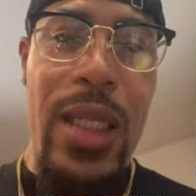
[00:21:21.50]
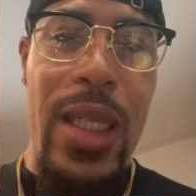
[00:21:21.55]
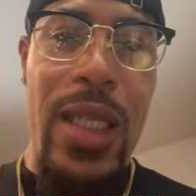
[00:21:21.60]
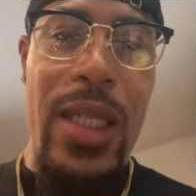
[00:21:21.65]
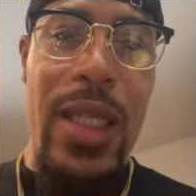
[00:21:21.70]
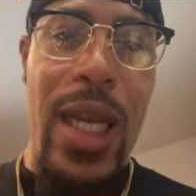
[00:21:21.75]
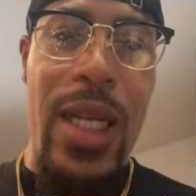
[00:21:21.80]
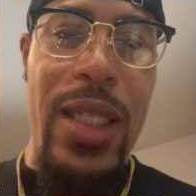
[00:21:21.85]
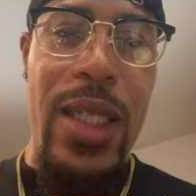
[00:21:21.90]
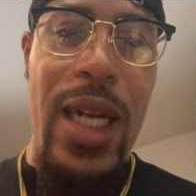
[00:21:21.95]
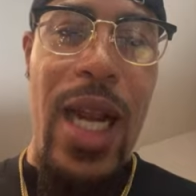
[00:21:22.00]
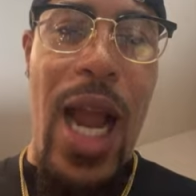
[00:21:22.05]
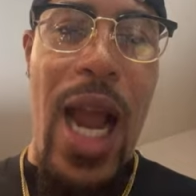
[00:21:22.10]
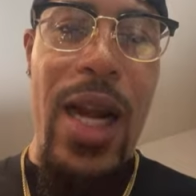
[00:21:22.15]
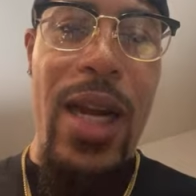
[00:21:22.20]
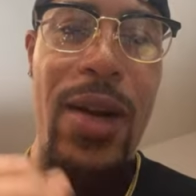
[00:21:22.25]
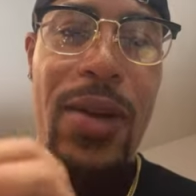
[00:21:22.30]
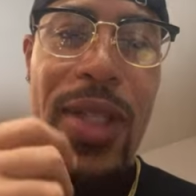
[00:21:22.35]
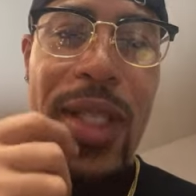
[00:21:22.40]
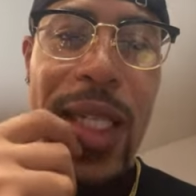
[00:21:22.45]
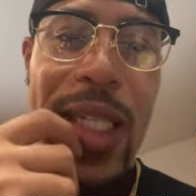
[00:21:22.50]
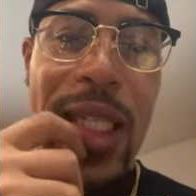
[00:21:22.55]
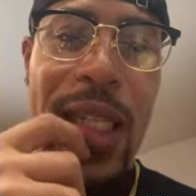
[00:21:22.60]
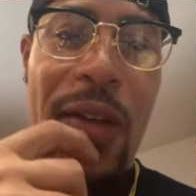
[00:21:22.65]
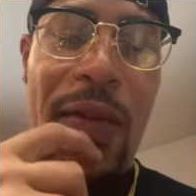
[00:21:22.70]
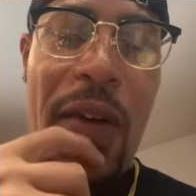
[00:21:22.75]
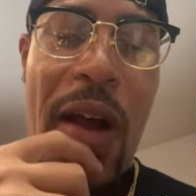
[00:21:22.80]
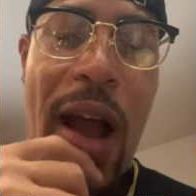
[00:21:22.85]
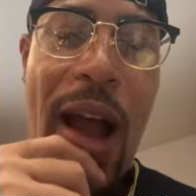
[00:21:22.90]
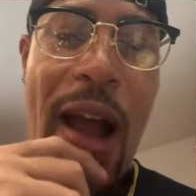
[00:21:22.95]
She said Chicago
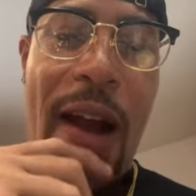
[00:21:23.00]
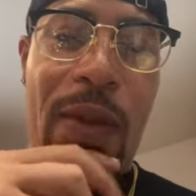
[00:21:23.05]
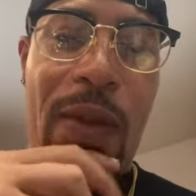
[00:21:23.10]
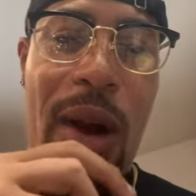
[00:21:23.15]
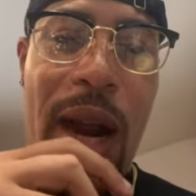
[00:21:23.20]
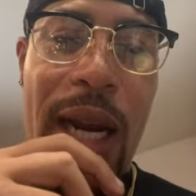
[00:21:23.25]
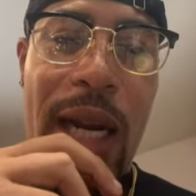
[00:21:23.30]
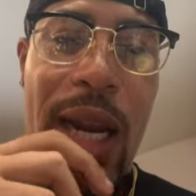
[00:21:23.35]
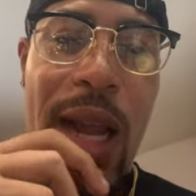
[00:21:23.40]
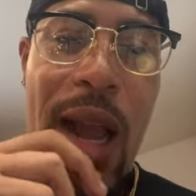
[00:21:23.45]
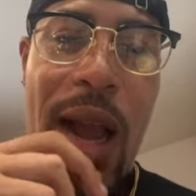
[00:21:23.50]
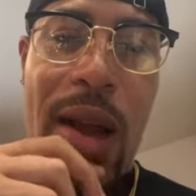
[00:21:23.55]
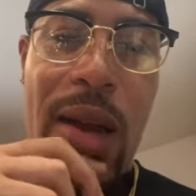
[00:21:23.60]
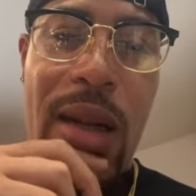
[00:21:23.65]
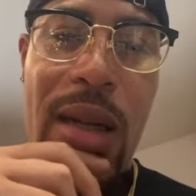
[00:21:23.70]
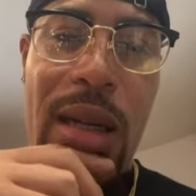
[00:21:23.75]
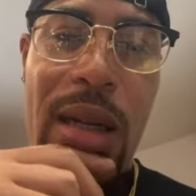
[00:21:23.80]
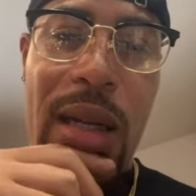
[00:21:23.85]
65 right now.